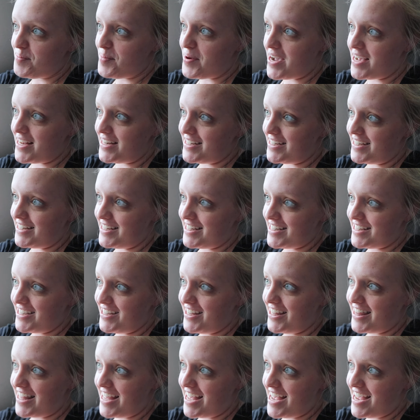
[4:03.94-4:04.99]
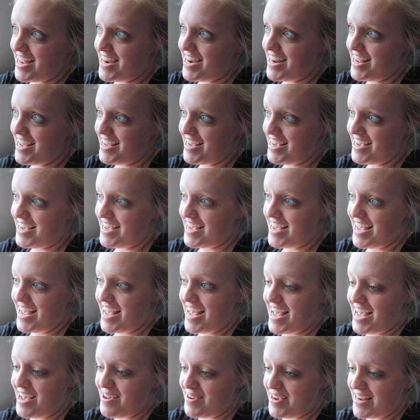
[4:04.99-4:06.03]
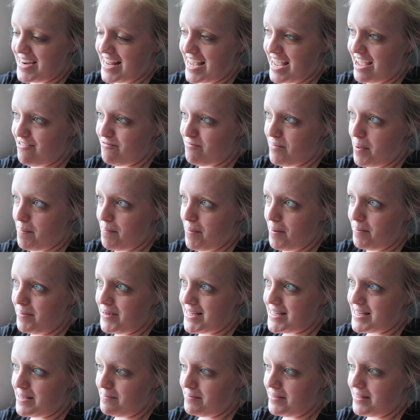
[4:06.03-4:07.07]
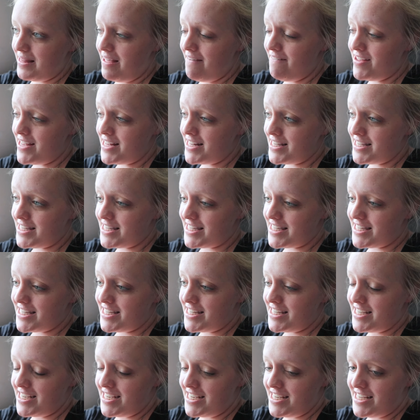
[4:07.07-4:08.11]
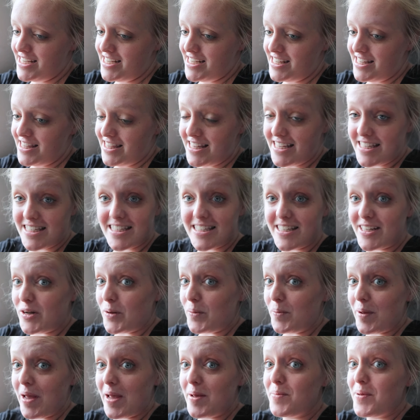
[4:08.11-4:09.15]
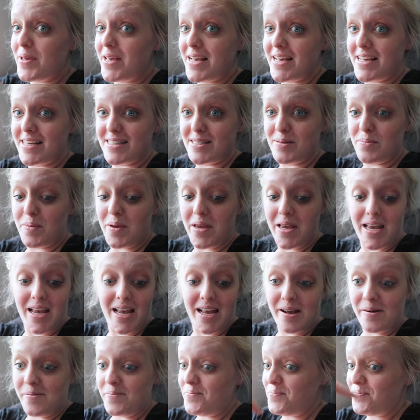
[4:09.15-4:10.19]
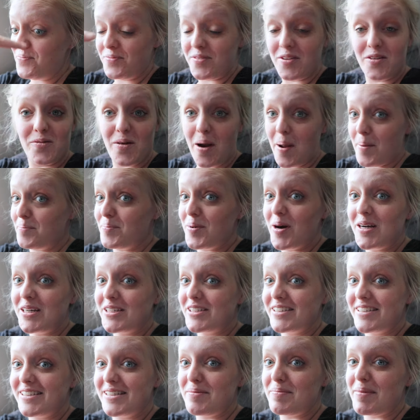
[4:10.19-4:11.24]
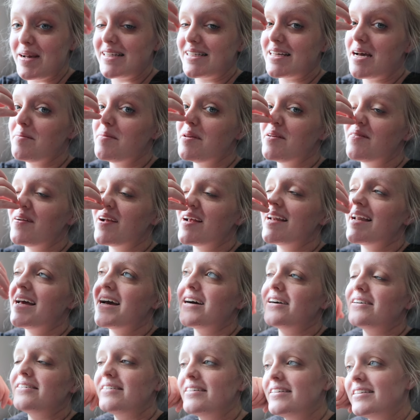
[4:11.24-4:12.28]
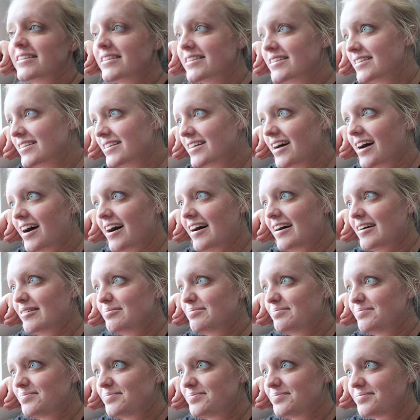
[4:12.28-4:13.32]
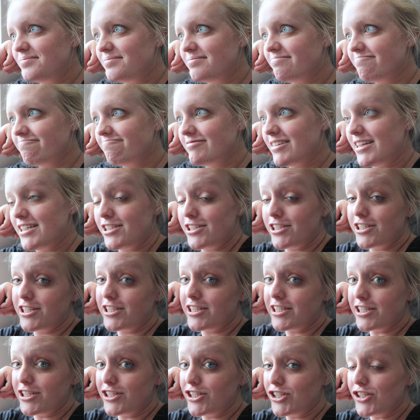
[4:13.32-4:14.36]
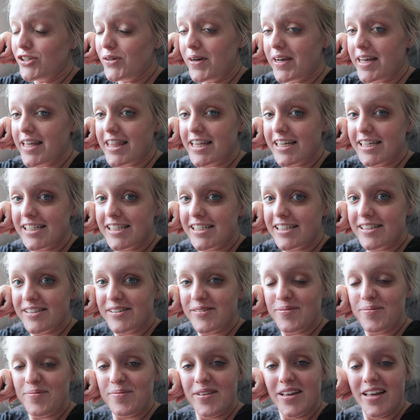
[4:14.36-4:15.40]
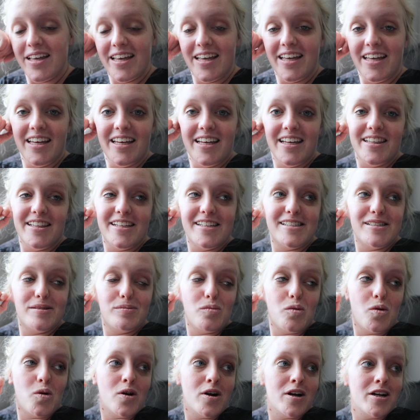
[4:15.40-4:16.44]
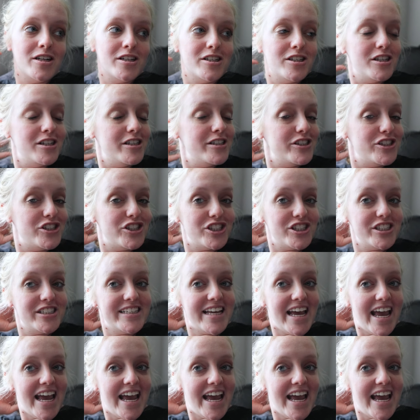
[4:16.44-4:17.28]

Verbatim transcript: But until then, I'm going to give my puppy some lovin's. This little baby is being rambunctious in my tummy right now. Um, and just enjoy this this more chill